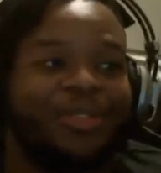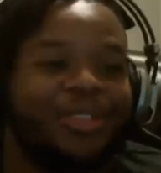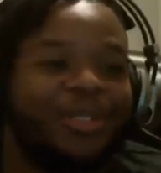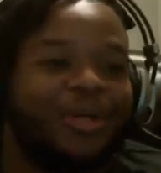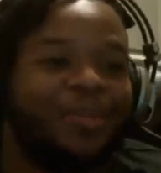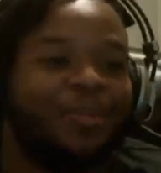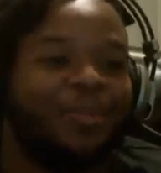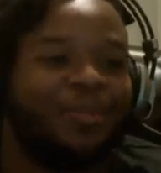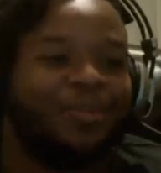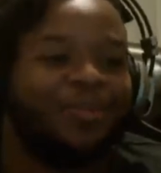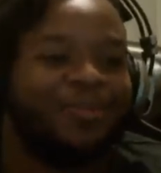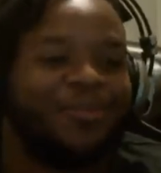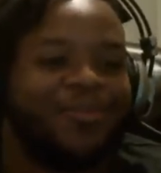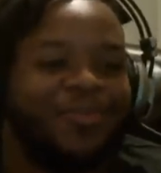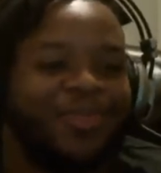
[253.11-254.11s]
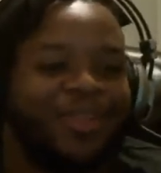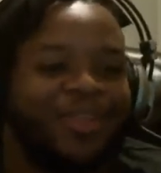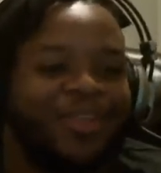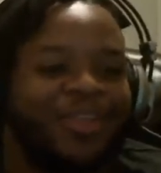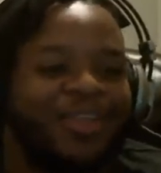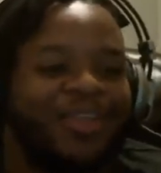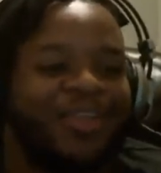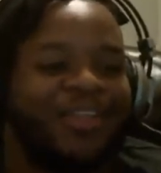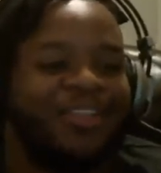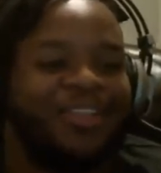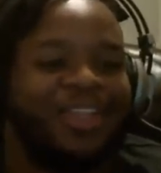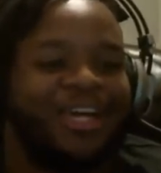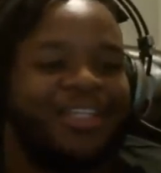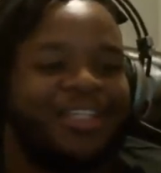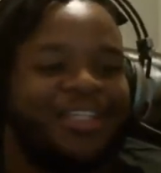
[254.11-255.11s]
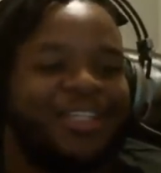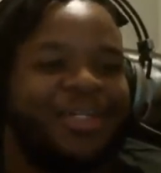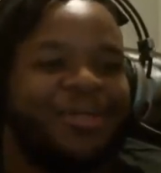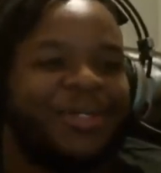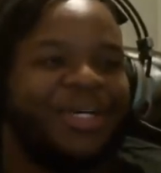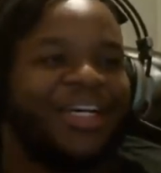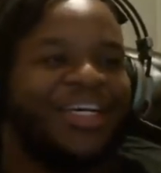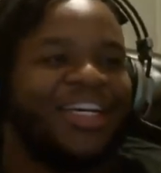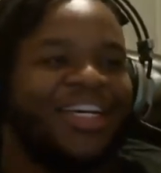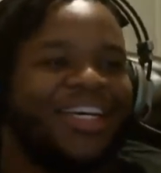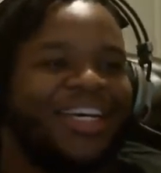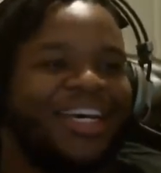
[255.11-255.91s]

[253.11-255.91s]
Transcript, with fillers: So it's not just you. yeah.